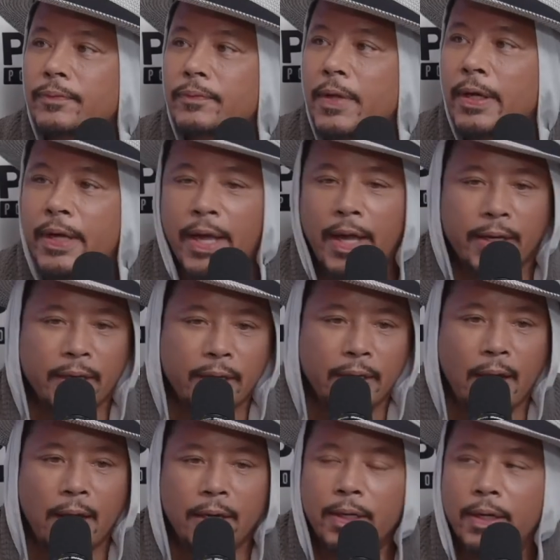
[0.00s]
They can't get it
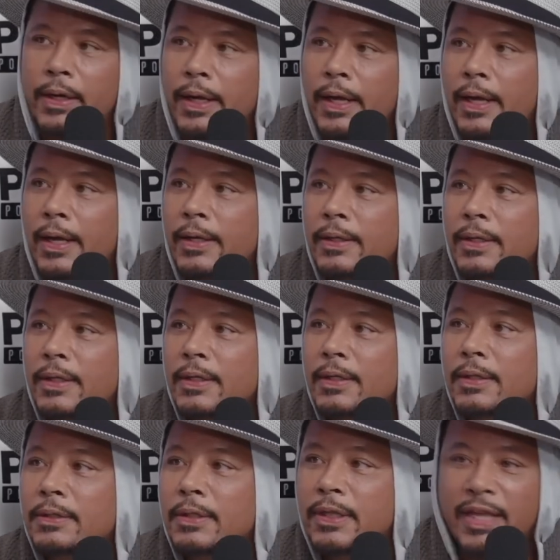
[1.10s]
out of their head.
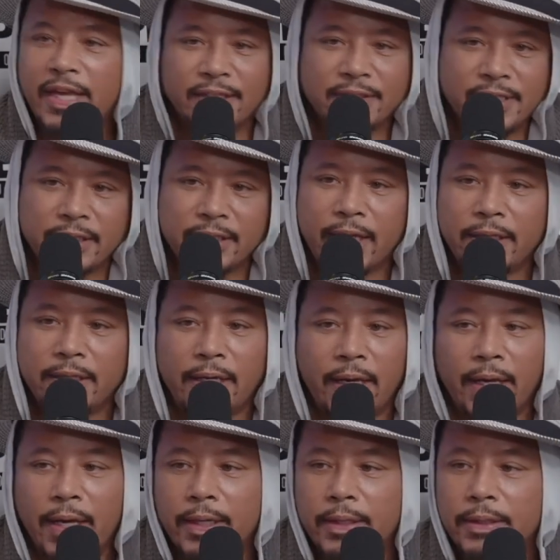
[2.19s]
The things that they
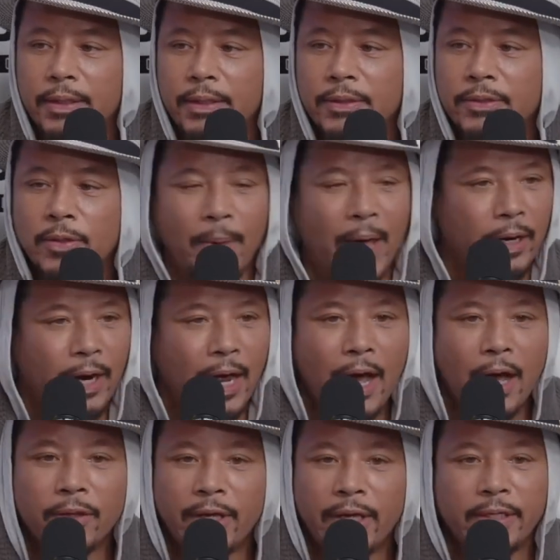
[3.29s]
did, no matter
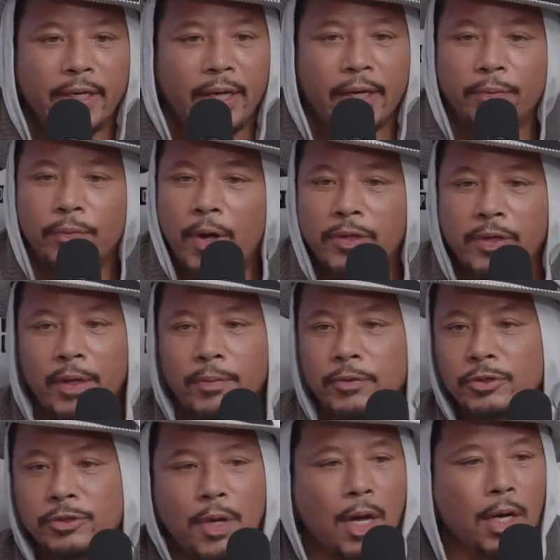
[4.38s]
how they did it, whether they were
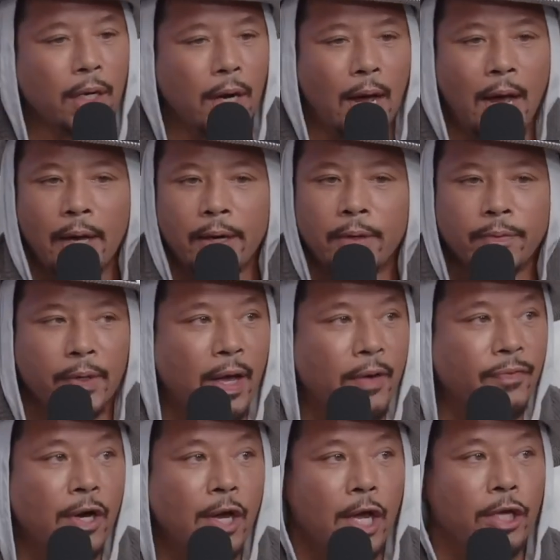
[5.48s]
drunk or high or
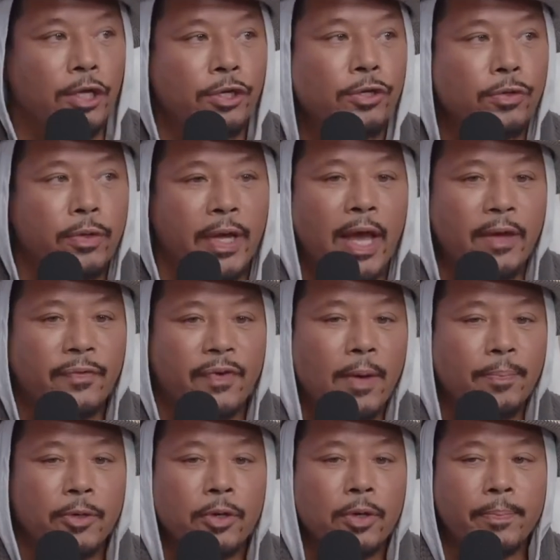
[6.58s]
whatever, you gave
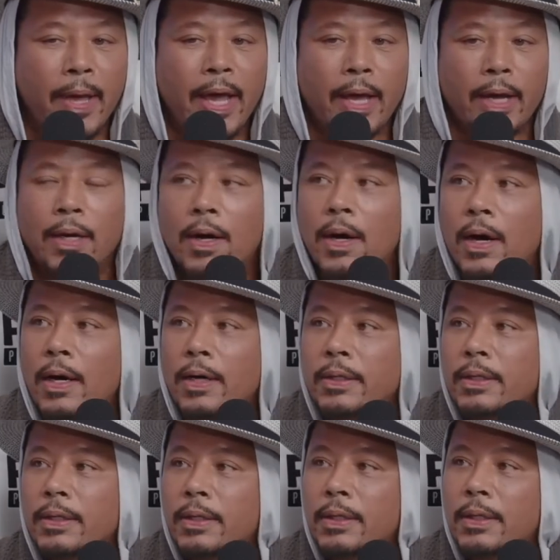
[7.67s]
up your man card.
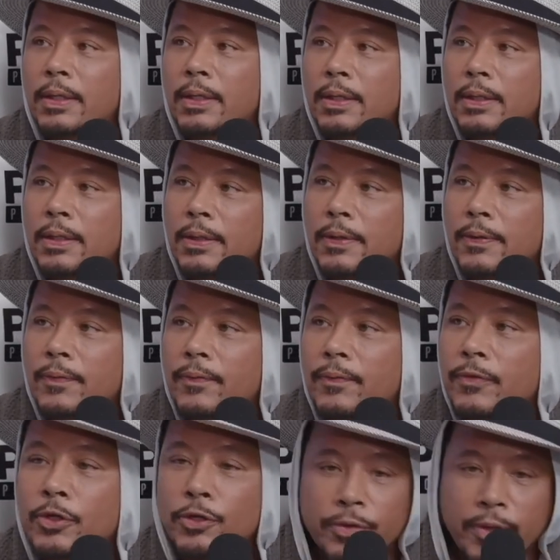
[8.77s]

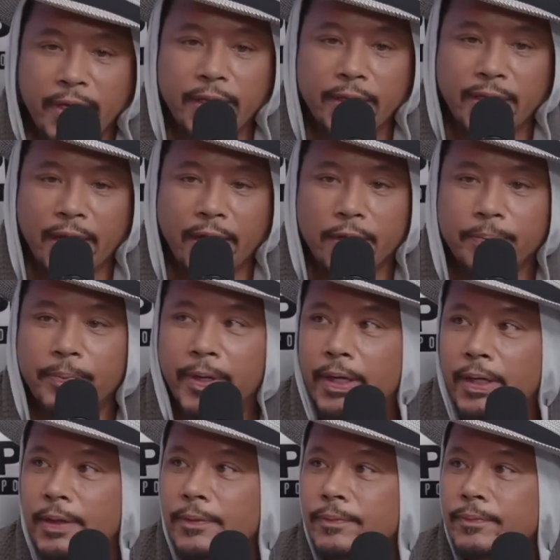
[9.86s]
You need therapy.